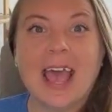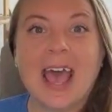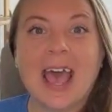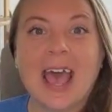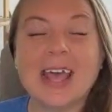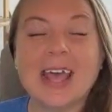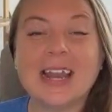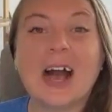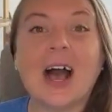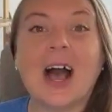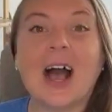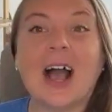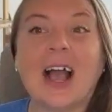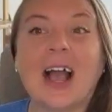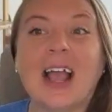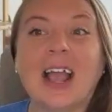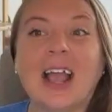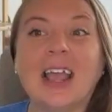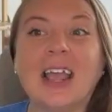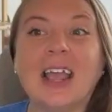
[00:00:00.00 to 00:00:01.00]
And I
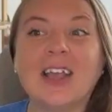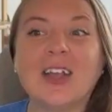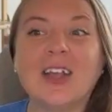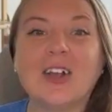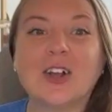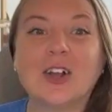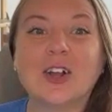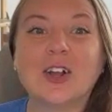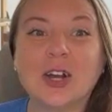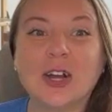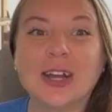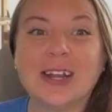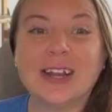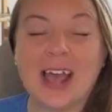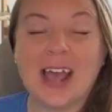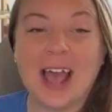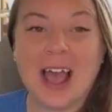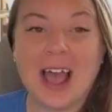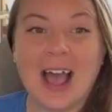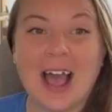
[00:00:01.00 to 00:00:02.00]
could
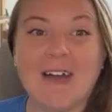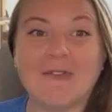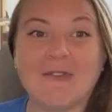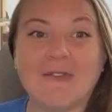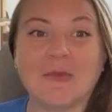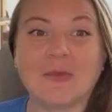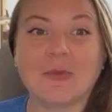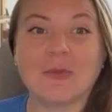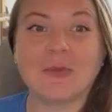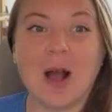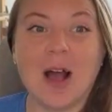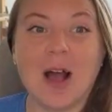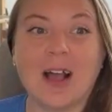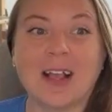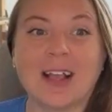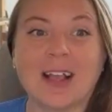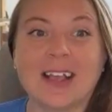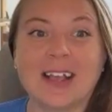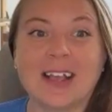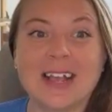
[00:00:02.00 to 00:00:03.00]
have wrung
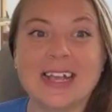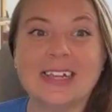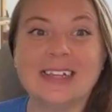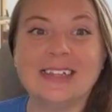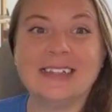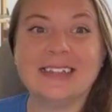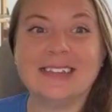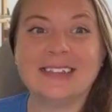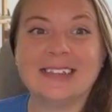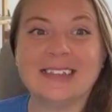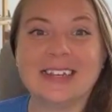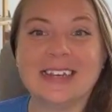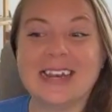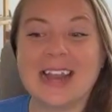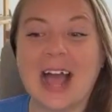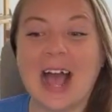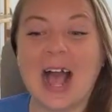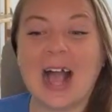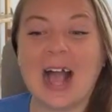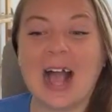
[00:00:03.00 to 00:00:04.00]
his
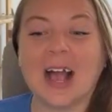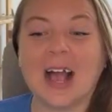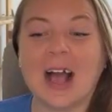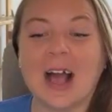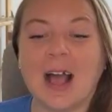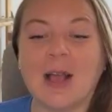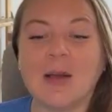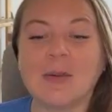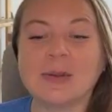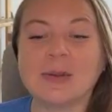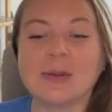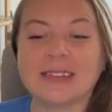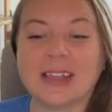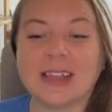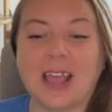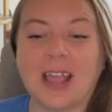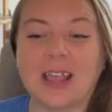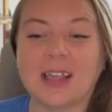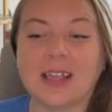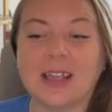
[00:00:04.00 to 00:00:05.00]
neck. I was
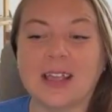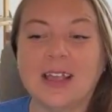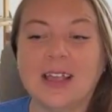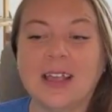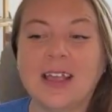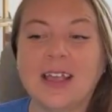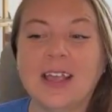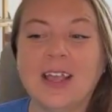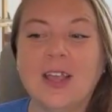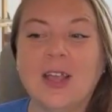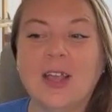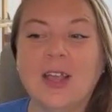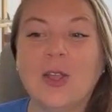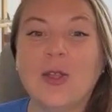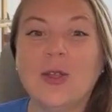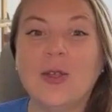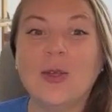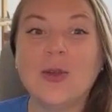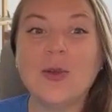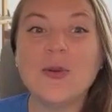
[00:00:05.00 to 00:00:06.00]
like,
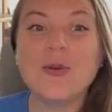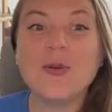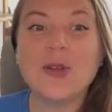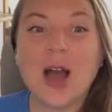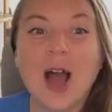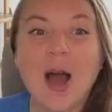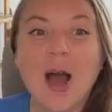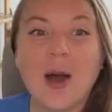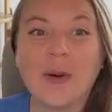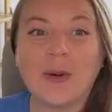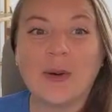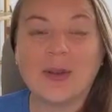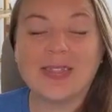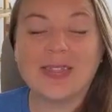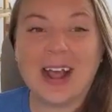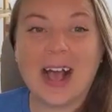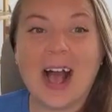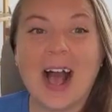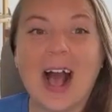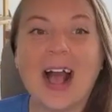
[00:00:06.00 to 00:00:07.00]
you know
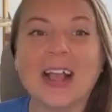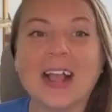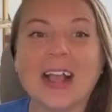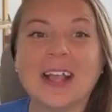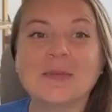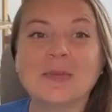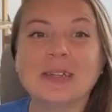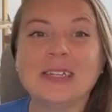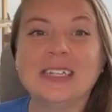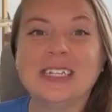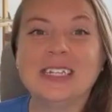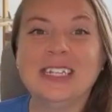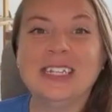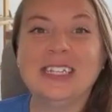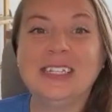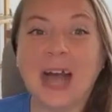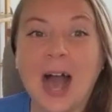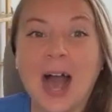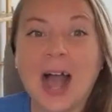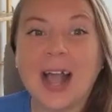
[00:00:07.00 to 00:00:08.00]
that I am
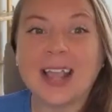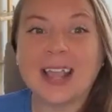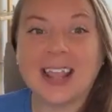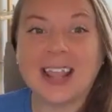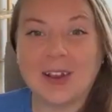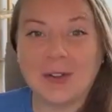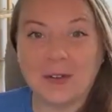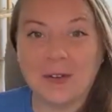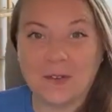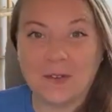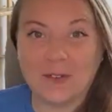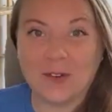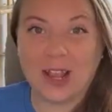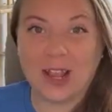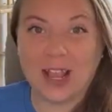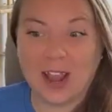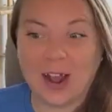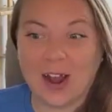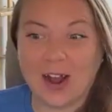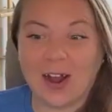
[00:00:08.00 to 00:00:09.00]
dying over
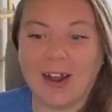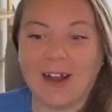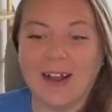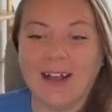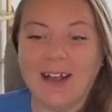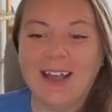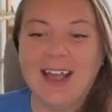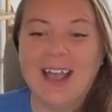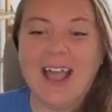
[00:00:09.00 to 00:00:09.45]
here.